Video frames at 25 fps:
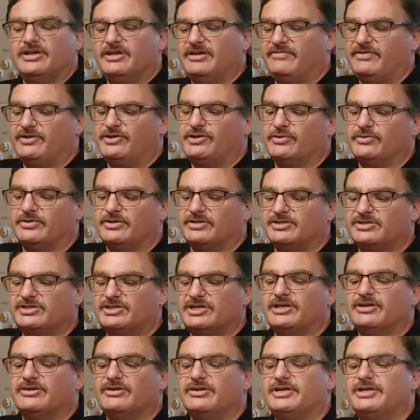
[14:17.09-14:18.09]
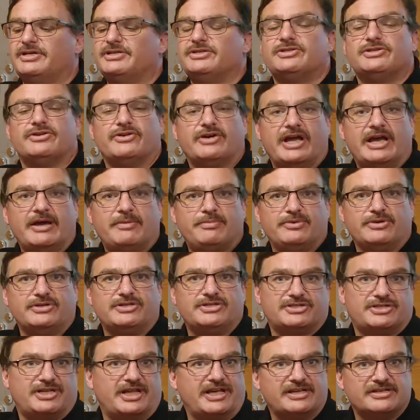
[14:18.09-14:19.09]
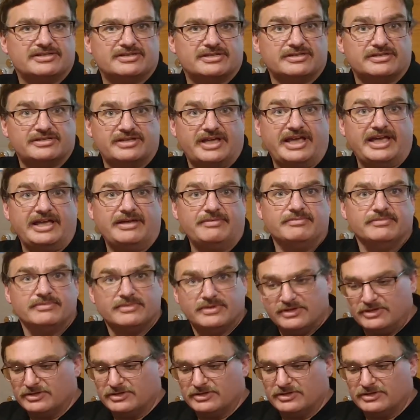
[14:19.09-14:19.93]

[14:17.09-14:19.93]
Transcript: If you do it in series, your amperage stays the same,